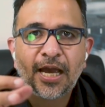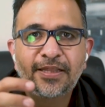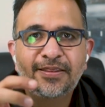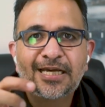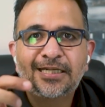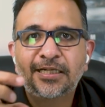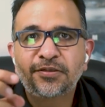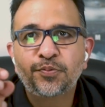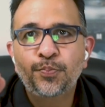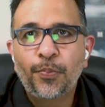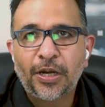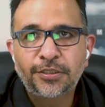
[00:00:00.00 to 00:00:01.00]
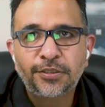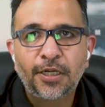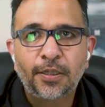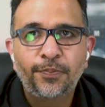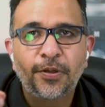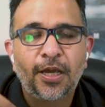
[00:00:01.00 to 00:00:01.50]
And then let's button
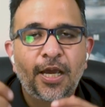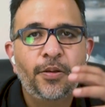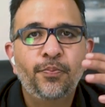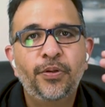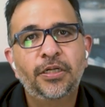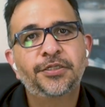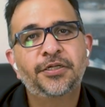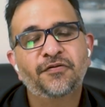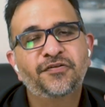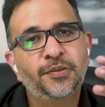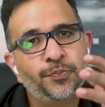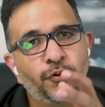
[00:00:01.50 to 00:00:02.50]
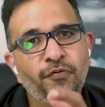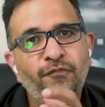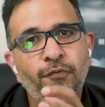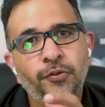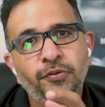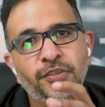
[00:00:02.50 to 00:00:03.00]
up and build enough support
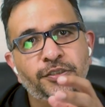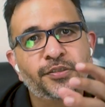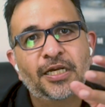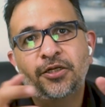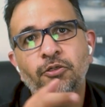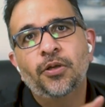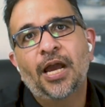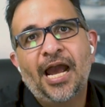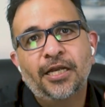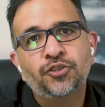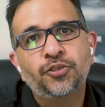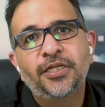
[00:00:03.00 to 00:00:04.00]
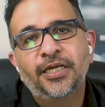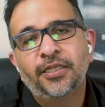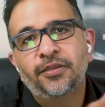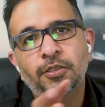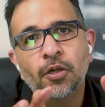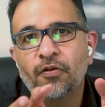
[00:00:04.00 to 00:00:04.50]
for you such that you actually
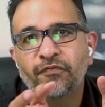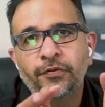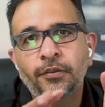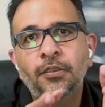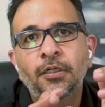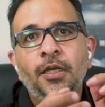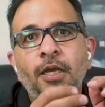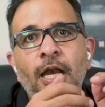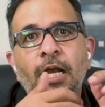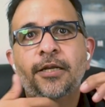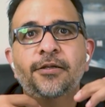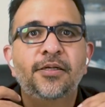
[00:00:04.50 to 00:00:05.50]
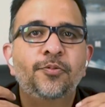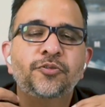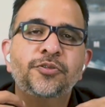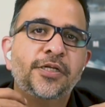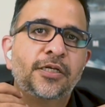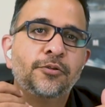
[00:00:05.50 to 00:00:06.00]
get the offer and are
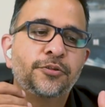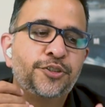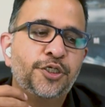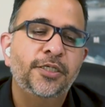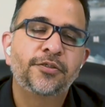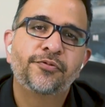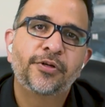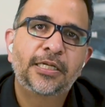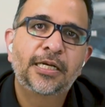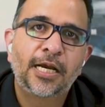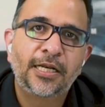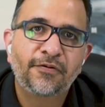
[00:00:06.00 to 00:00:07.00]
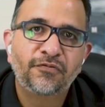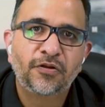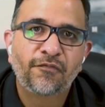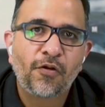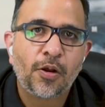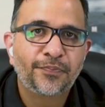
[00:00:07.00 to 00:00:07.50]
able to negotiate a really high level
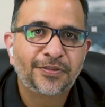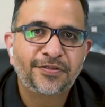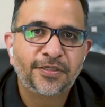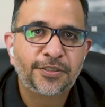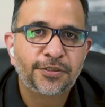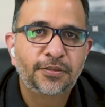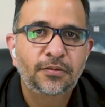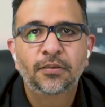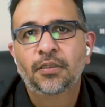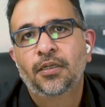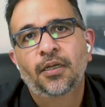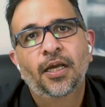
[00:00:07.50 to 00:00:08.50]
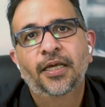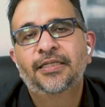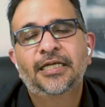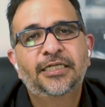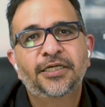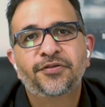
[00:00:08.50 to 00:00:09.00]
of compensation. And
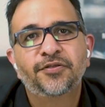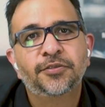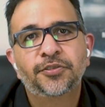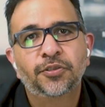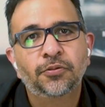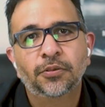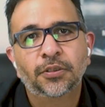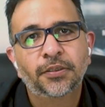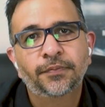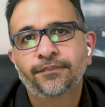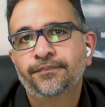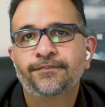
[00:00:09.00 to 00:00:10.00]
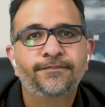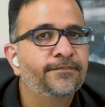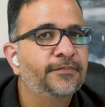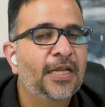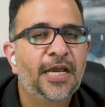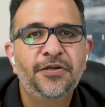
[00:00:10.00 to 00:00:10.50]
that gets you into Google.
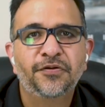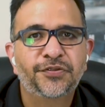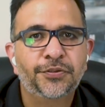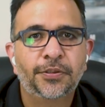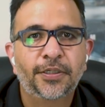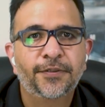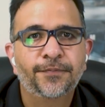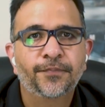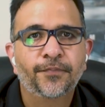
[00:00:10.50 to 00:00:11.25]
End of story.